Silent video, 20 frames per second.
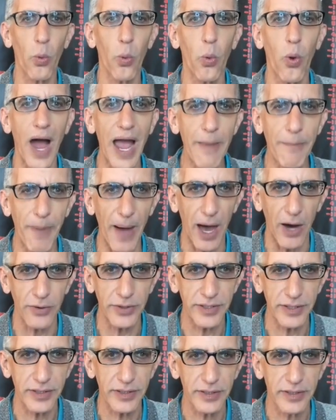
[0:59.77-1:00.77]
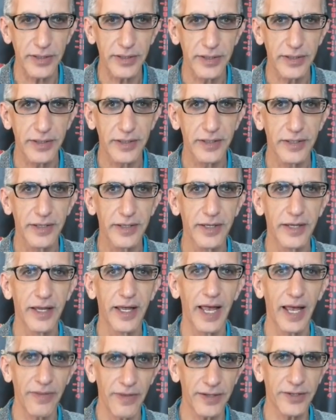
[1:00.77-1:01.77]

wipeout in the